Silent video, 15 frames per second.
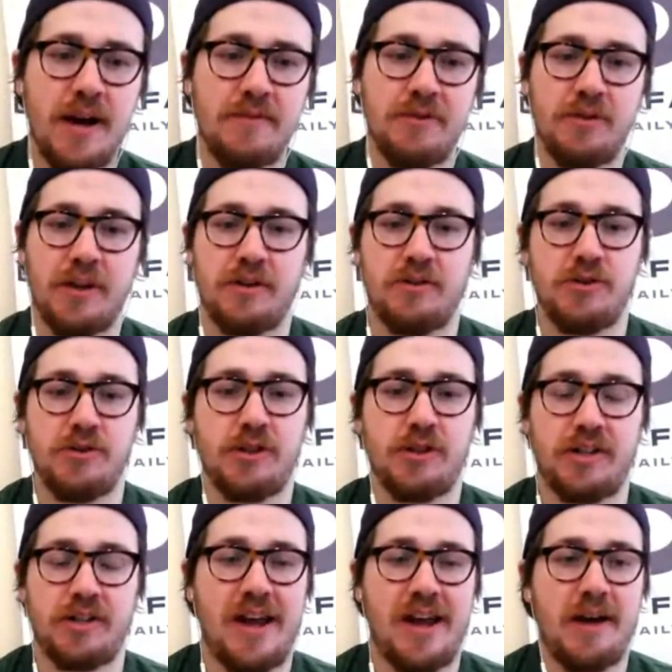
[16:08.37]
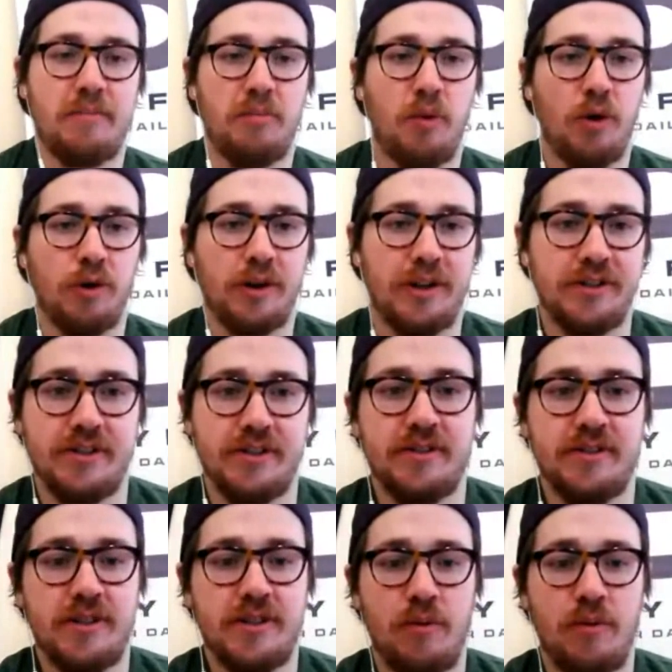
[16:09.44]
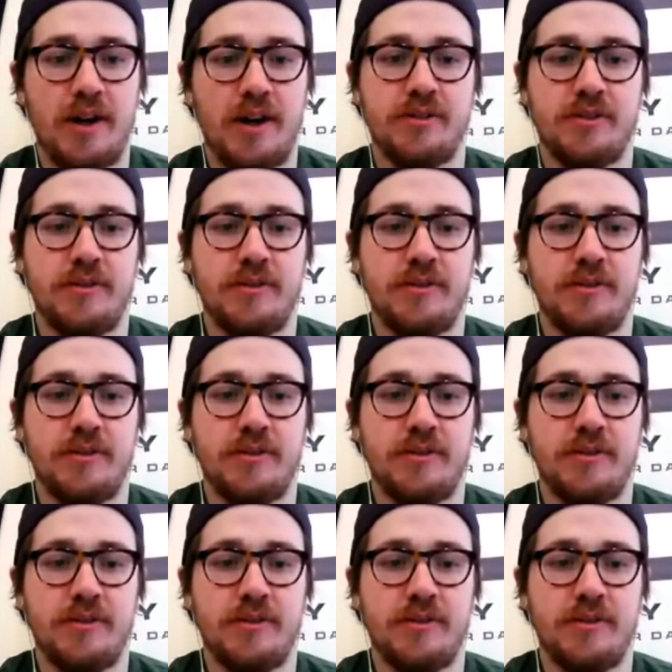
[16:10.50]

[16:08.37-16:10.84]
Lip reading: Do you still like Deng more in consistency-wise?